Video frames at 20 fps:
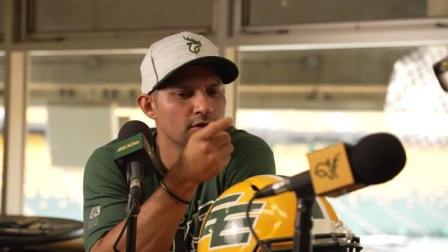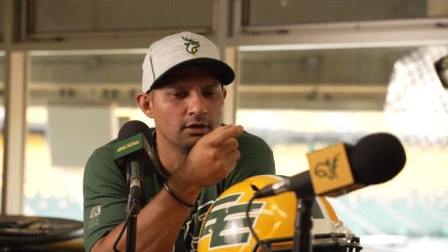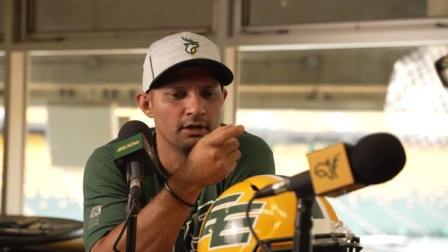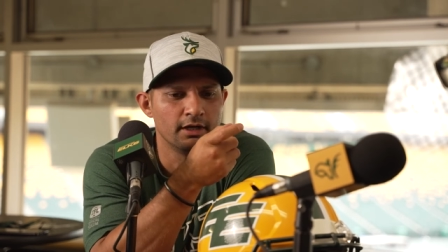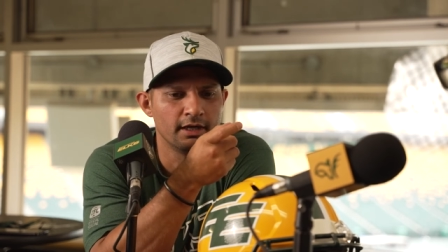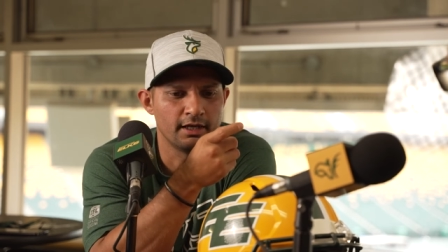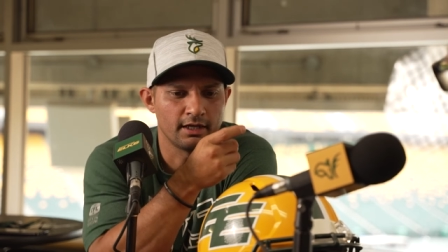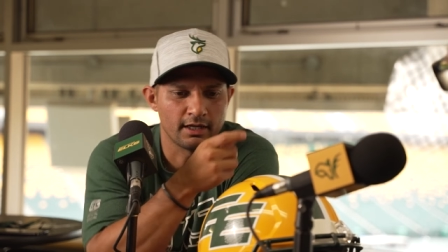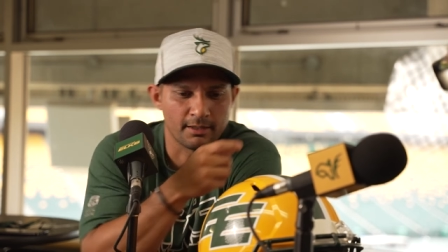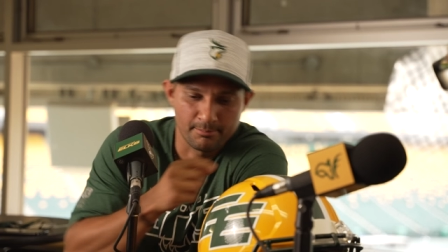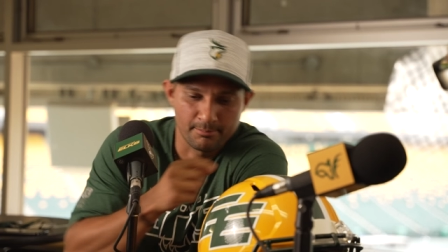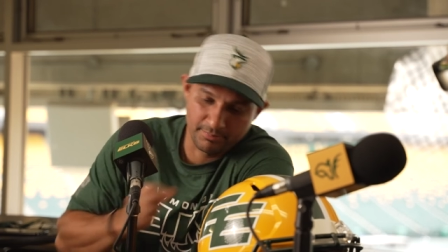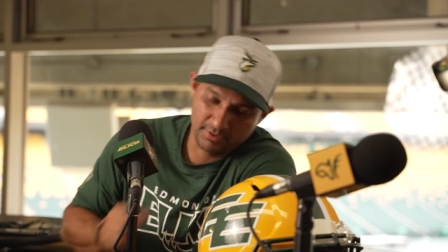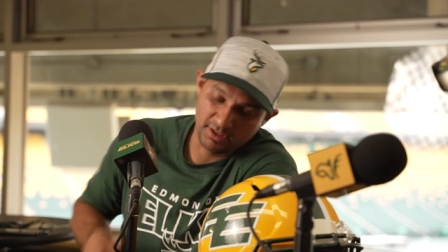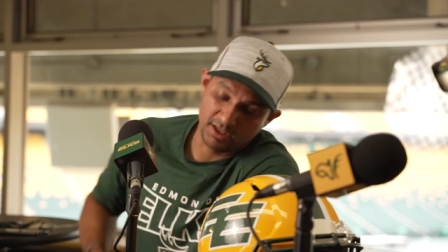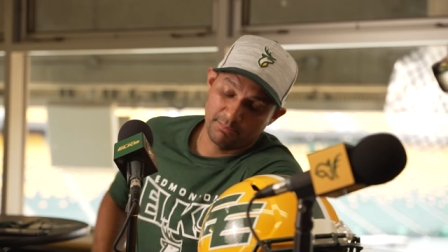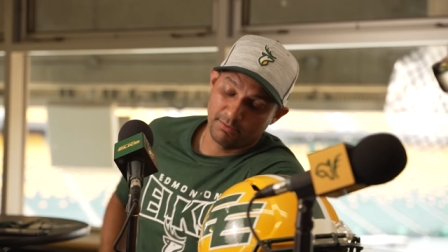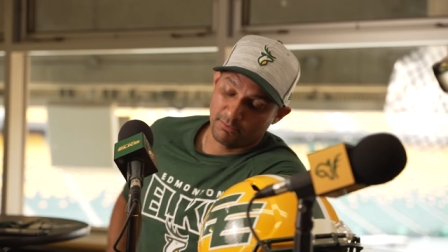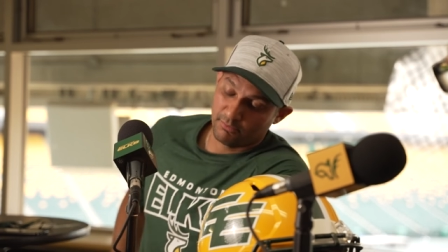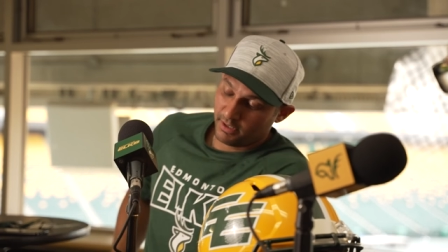and I
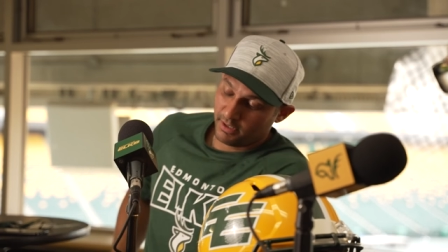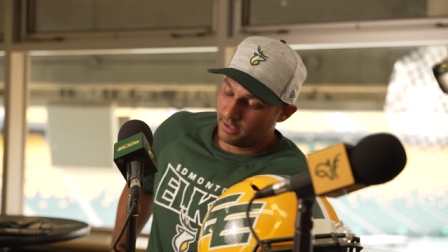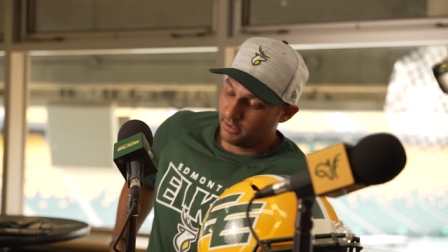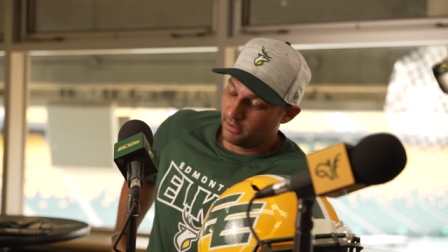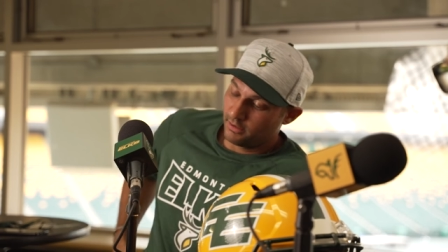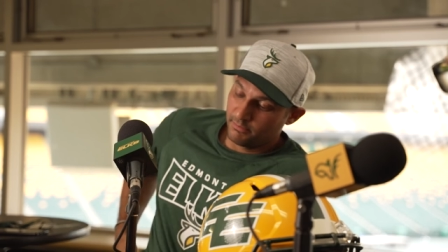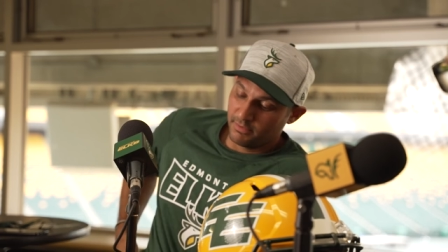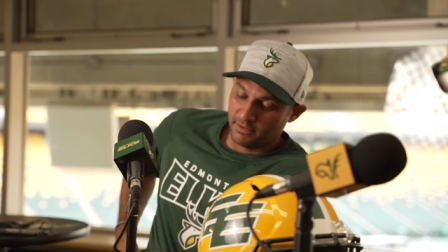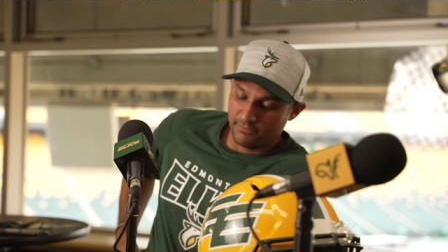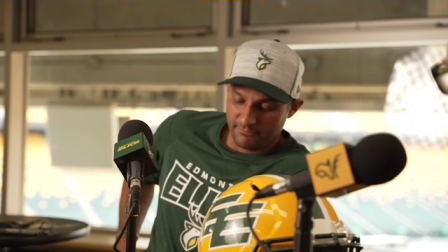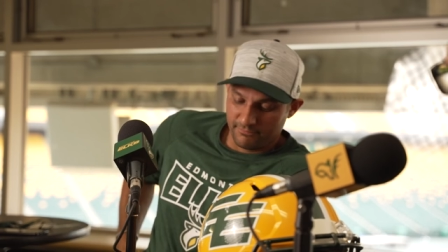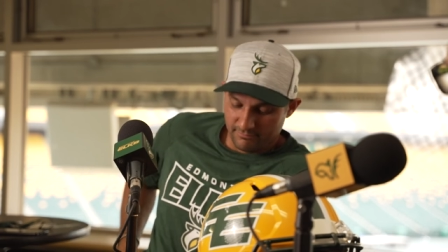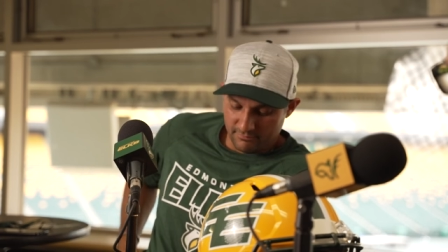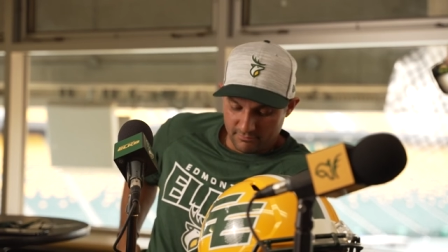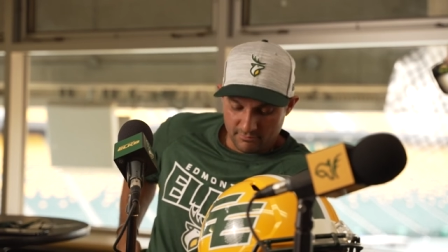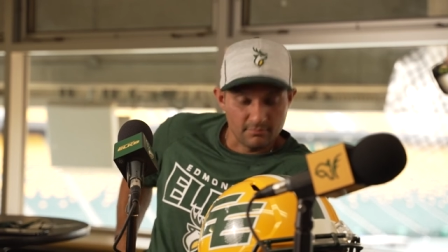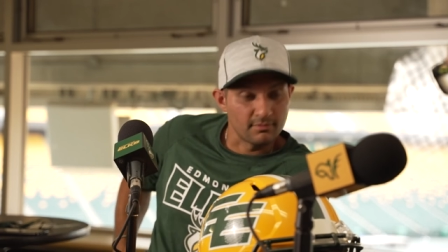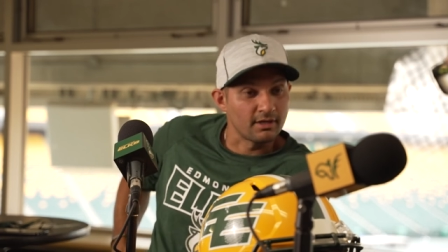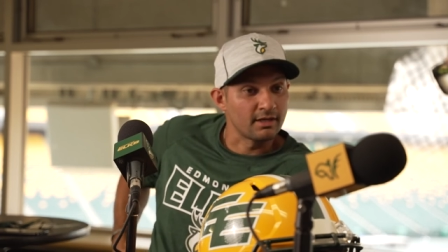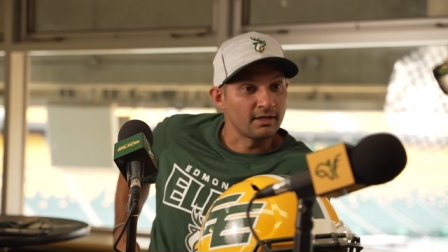keep it right here in
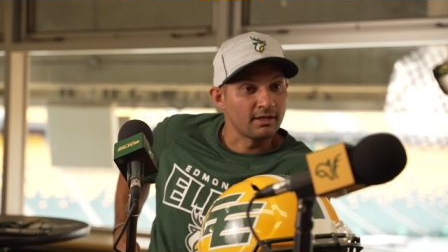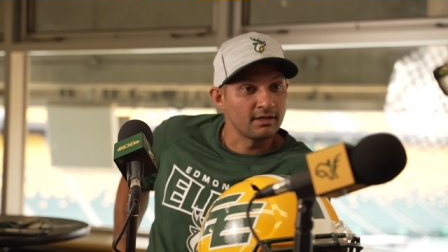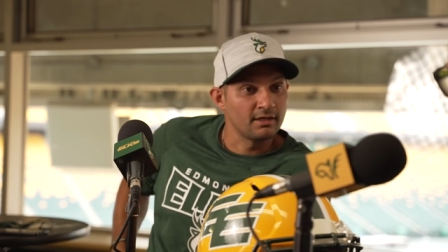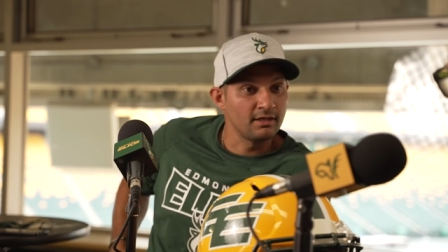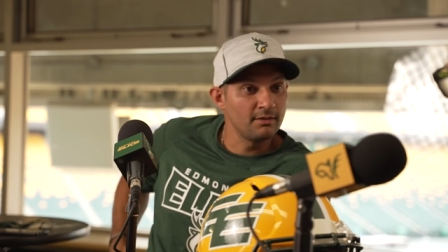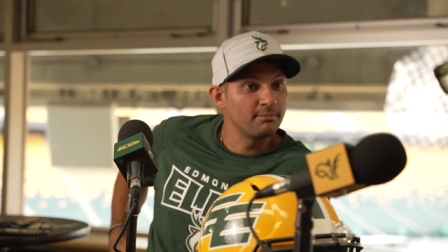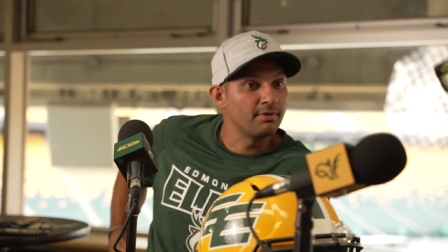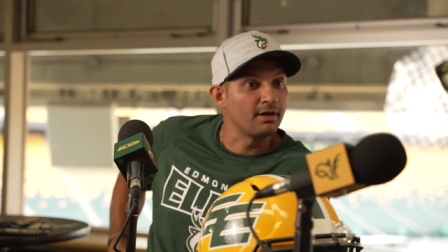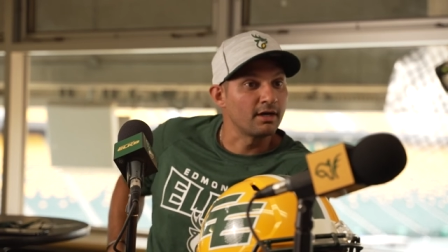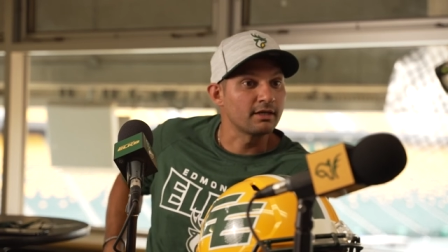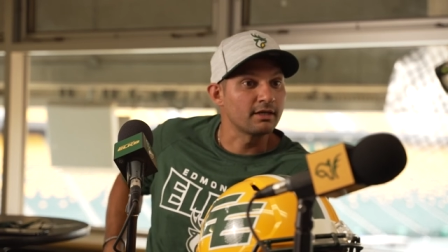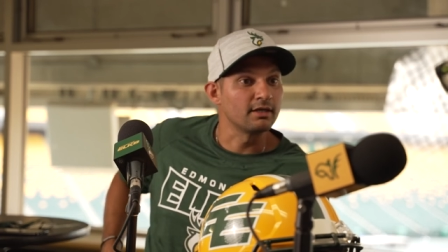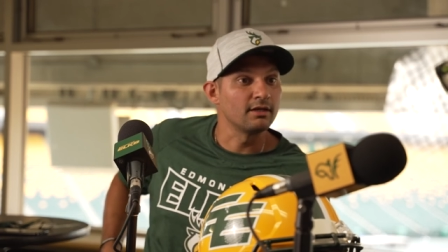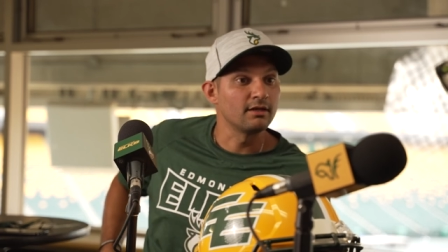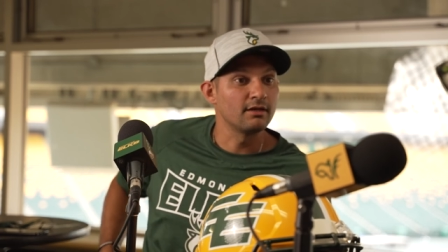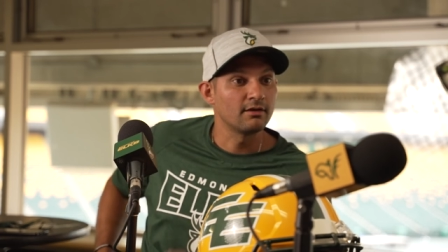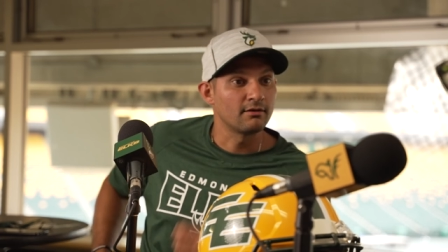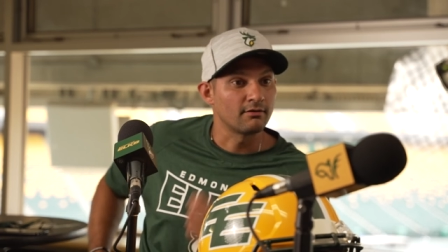my hip pocket.